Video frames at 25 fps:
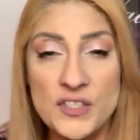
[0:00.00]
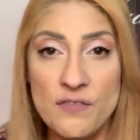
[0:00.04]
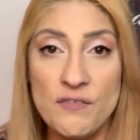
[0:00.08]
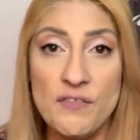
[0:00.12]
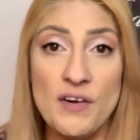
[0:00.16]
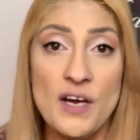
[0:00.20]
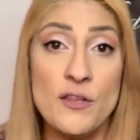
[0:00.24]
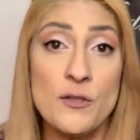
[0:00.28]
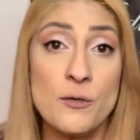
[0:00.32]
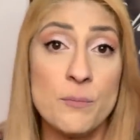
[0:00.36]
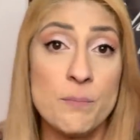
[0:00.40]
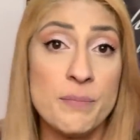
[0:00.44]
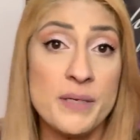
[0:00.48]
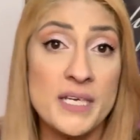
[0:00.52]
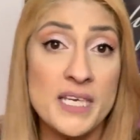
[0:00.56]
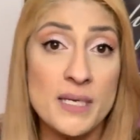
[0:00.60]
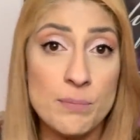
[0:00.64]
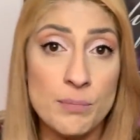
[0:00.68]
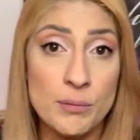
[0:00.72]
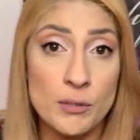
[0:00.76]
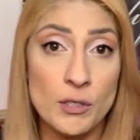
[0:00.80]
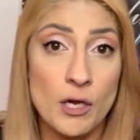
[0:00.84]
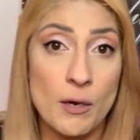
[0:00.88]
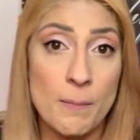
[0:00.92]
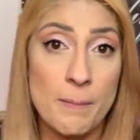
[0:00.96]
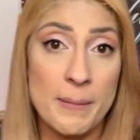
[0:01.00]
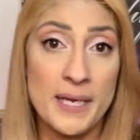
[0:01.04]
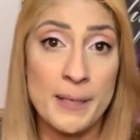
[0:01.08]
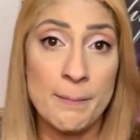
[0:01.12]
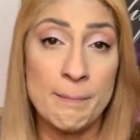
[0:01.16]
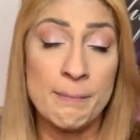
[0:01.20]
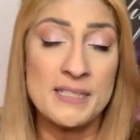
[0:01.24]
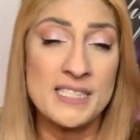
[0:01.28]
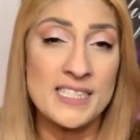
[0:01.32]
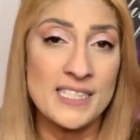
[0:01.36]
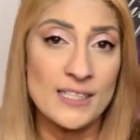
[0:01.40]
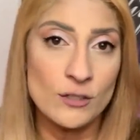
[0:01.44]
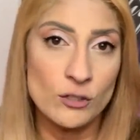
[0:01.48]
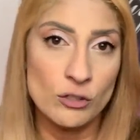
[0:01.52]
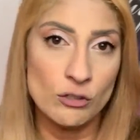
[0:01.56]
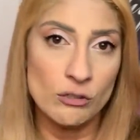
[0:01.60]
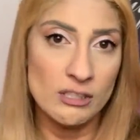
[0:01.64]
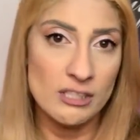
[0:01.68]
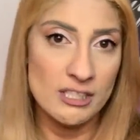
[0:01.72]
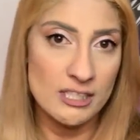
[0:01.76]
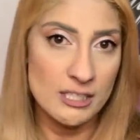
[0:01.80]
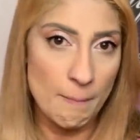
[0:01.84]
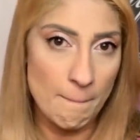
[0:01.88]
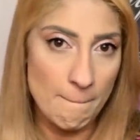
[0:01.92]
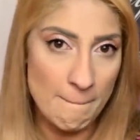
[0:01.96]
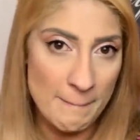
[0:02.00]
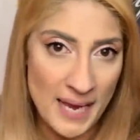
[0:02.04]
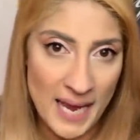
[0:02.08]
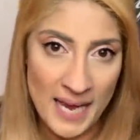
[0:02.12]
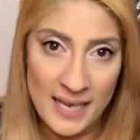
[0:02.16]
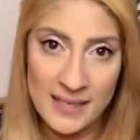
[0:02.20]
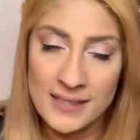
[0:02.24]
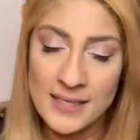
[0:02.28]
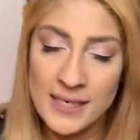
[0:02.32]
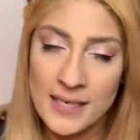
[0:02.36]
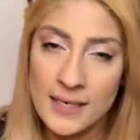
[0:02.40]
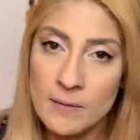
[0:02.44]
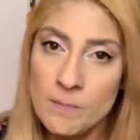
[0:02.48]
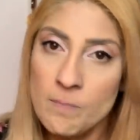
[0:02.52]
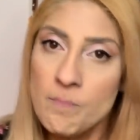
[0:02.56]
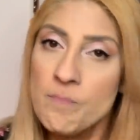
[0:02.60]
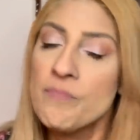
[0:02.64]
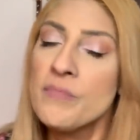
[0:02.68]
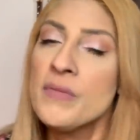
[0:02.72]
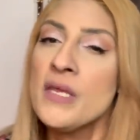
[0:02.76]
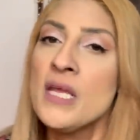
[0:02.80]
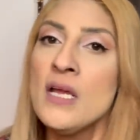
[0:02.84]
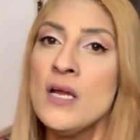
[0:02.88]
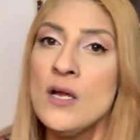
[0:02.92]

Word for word: if other people are being particularly demanding